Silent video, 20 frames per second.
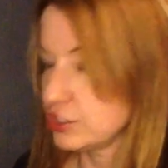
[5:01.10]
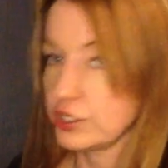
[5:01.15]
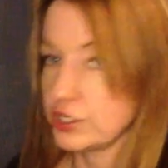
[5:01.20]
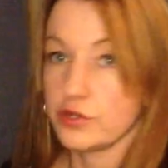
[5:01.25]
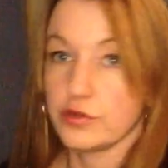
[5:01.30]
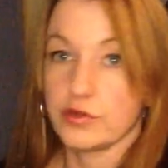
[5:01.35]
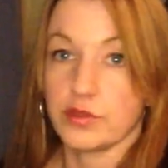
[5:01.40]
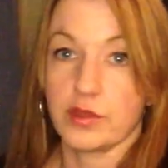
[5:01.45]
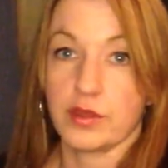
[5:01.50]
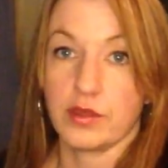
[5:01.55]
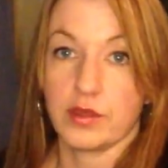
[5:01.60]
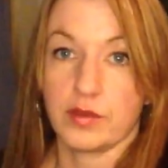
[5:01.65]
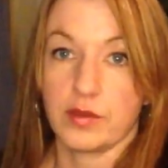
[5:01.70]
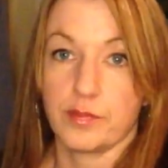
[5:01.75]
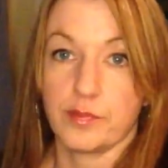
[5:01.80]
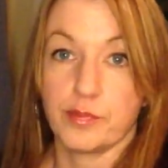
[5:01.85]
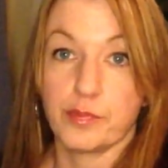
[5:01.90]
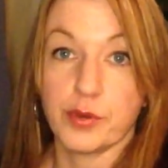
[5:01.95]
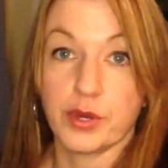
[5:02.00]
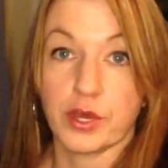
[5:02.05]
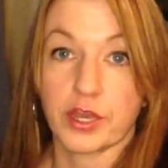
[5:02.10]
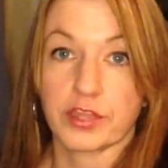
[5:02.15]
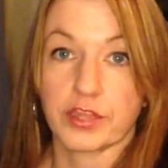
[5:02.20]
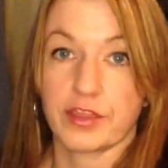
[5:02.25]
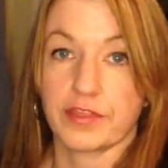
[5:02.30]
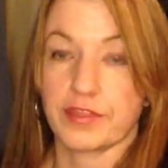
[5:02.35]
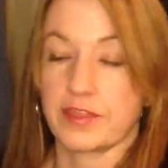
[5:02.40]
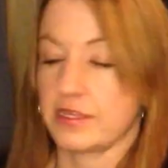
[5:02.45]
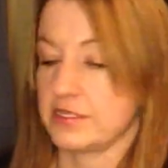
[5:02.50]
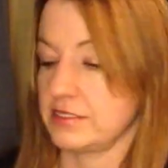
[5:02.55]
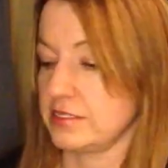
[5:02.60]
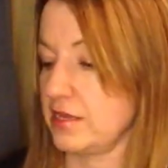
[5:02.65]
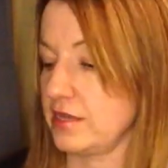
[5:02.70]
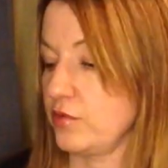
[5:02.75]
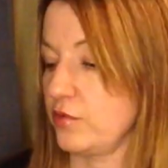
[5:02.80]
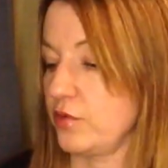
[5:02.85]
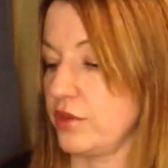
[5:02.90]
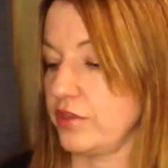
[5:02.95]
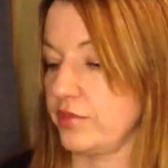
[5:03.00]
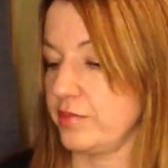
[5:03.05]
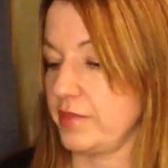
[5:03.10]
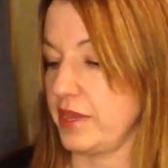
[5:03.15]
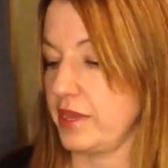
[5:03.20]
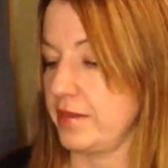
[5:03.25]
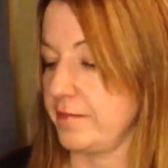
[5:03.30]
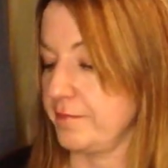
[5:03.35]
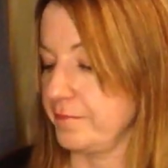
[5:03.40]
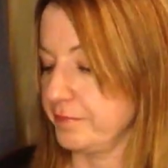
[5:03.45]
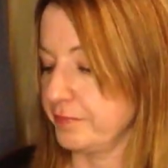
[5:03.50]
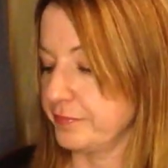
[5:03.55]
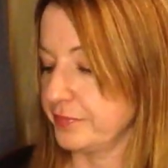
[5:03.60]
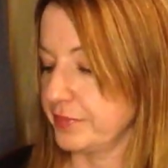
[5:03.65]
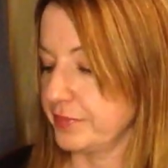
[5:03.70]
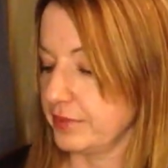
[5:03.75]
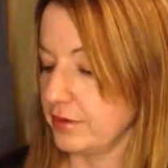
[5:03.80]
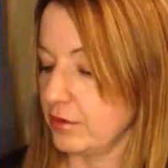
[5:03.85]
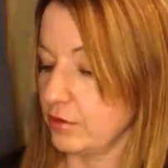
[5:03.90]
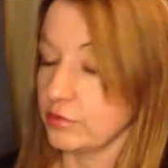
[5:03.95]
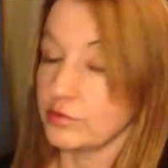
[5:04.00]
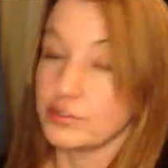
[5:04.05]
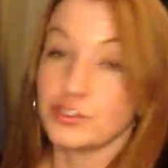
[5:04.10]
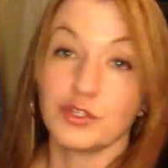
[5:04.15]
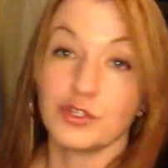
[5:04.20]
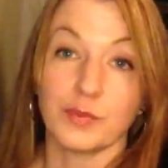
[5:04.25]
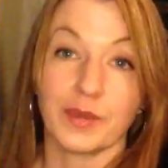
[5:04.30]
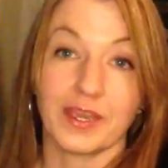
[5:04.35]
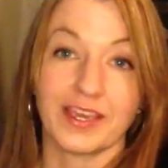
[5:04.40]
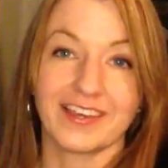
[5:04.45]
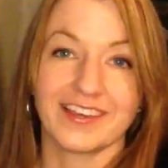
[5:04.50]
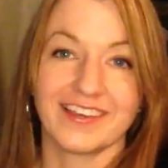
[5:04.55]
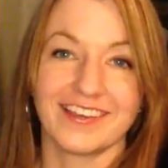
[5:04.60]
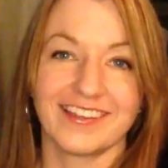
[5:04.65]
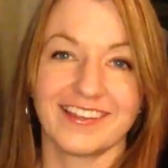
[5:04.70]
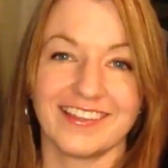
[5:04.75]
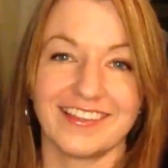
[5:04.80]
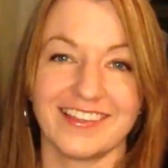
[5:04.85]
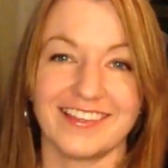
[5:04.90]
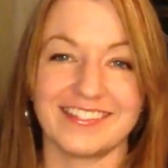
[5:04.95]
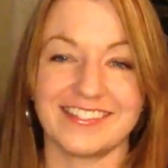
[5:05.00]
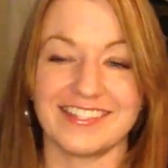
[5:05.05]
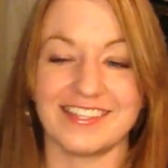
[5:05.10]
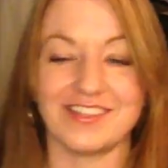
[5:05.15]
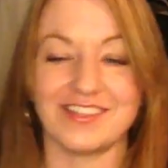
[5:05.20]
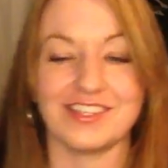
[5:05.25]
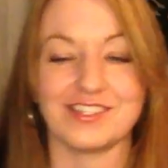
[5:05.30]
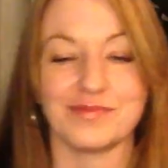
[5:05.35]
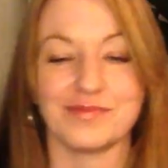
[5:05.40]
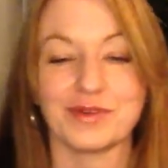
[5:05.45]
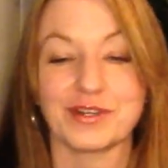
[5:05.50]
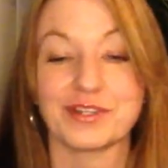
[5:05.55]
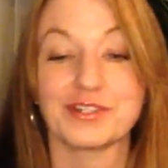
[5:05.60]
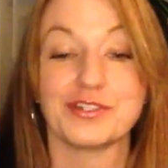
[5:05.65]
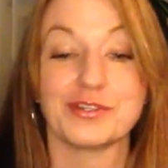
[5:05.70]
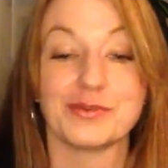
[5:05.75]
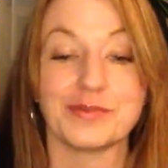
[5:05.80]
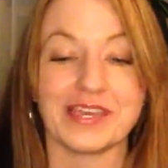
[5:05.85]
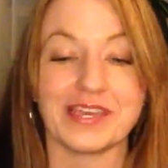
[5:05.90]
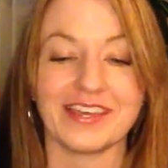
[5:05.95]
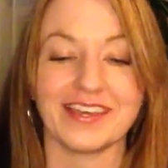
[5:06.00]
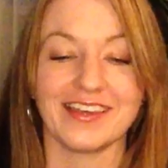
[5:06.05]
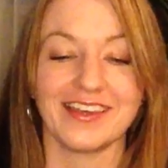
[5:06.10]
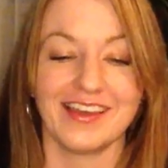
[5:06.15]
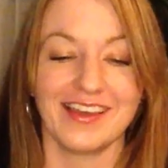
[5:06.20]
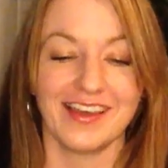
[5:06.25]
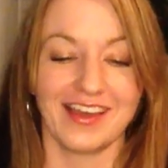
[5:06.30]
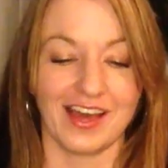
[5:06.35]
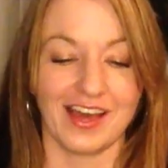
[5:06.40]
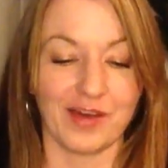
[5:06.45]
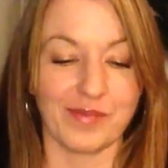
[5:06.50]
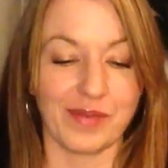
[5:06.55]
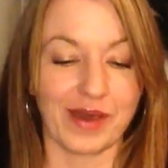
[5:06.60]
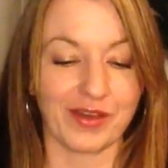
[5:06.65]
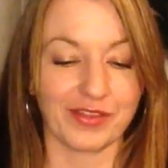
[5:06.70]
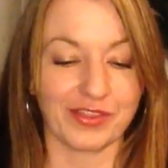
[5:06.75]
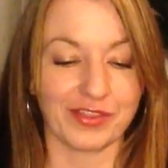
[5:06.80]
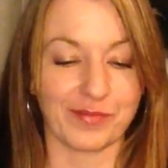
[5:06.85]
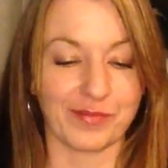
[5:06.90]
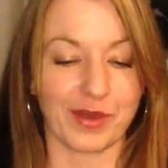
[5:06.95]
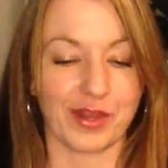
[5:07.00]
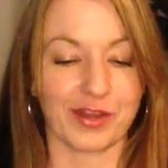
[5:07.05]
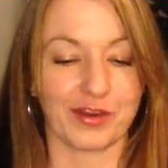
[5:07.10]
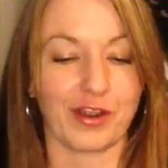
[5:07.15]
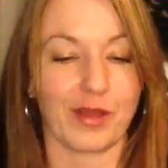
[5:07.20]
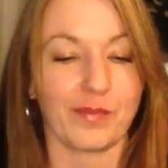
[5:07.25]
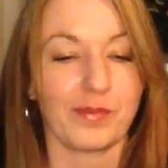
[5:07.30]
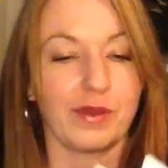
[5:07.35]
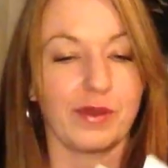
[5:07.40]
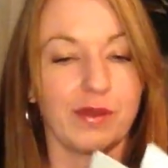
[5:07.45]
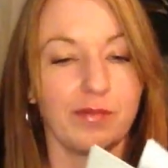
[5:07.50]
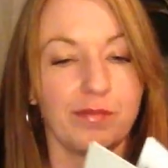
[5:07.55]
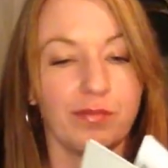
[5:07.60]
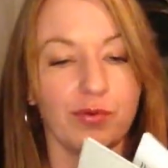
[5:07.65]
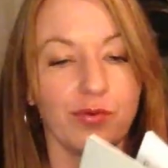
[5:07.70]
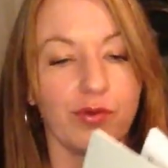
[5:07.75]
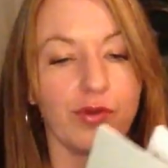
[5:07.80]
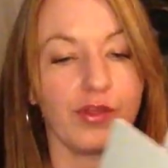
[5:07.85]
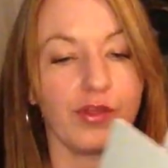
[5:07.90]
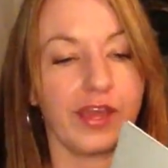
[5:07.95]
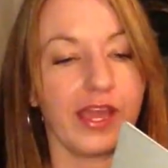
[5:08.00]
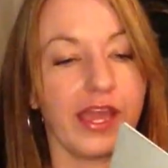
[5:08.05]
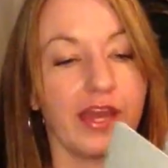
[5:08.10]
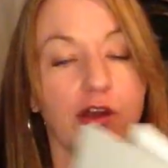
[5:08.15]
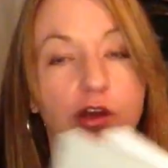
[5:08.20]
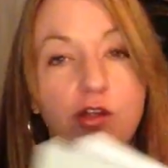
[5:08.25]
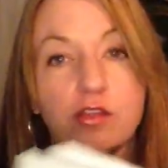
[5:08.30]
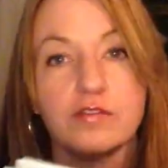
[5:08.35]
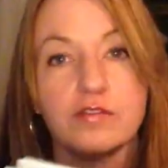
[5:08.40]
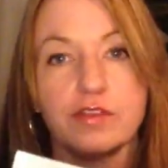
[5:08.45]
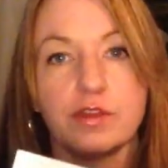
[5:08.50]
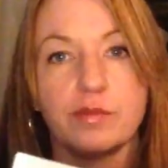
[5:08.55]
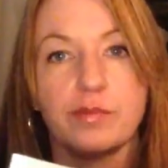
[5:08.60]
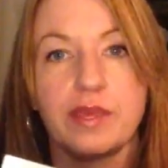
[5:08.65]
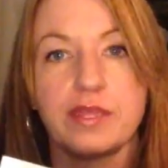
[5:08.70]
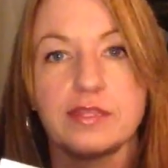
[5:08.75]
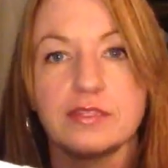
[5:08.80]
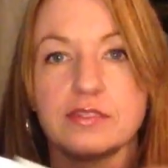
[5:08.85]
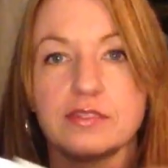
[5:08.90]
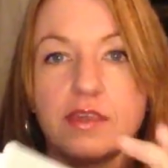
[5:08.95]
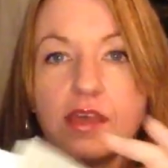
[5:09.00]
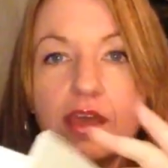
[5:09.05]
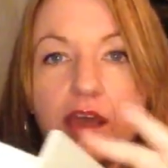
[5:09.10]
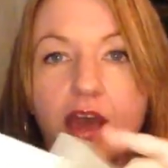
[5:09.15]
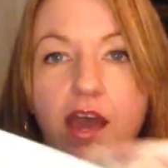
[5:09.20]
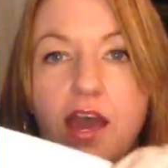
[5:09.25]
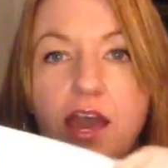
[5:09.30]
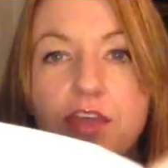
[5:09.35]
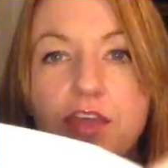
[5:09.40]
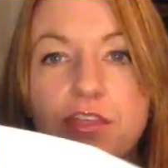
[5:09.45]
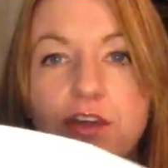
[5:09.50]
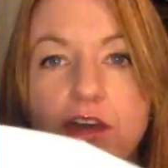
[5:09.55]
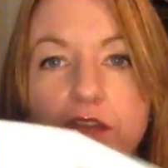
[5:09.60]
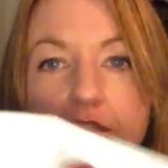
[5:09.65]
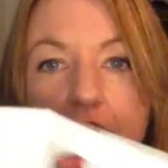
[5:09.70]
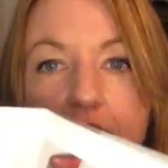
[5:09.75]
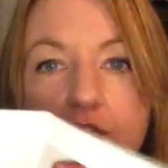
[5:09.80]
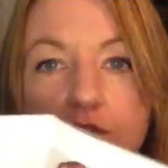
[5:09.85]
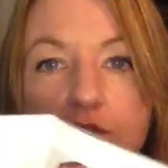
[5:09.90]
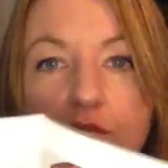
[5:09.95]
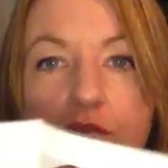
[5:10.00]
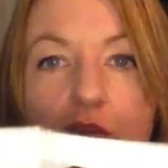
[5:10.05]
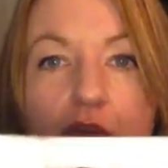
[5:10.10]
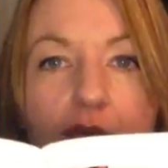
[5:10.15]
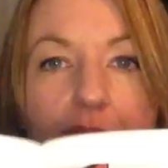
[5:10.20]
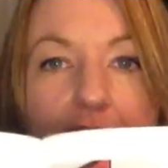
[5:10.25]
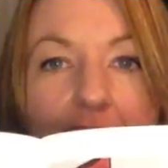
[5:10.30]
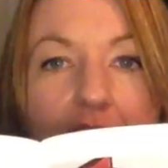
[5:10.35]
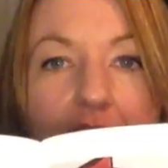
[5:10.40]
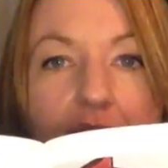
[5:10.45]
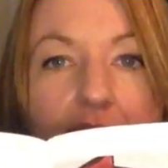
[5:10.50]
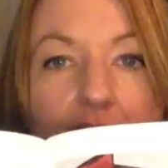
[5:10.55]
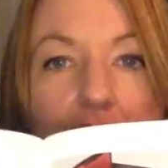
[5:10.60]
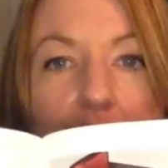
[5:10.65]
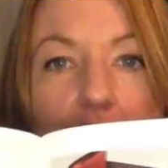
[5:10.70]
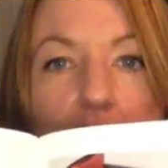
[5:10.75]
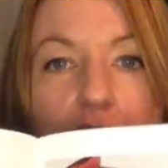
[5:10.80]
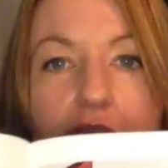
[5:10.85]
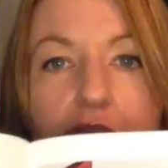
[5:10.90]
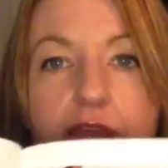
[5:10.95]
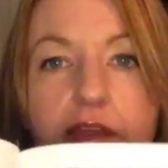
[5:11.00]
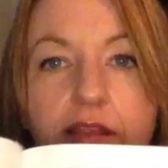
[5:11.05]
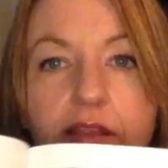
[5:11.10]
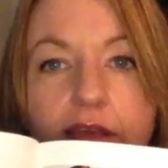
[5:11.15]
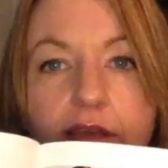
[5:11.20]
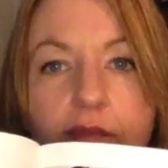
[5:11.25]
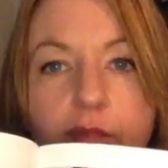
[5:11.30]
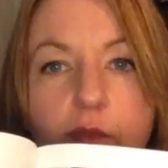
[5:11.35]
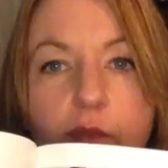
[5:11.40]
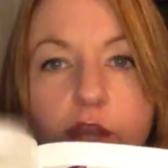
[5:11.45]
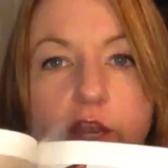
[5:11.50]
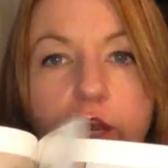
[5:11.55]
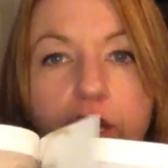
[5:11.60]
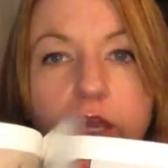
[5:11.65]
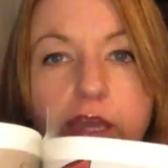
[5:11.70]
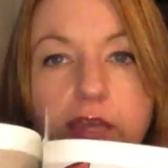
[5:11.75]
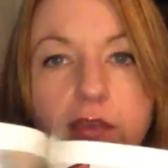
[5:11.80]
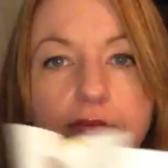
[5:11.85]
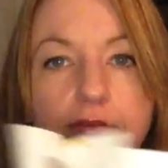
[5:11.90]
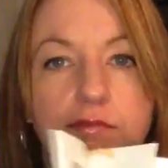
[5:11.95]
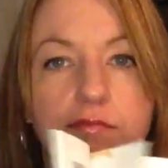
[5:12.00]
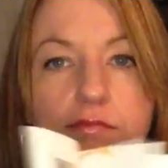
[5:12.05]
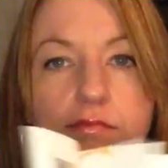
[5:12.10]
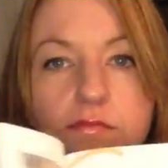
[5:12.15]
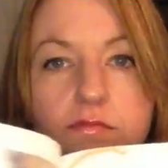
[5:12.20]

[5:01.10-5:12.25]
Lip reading: to show you the book that they sent with me, or to me. They sent this book to me about the Montegrappa Parola and all of their pens. I thought this, they have a great like marketing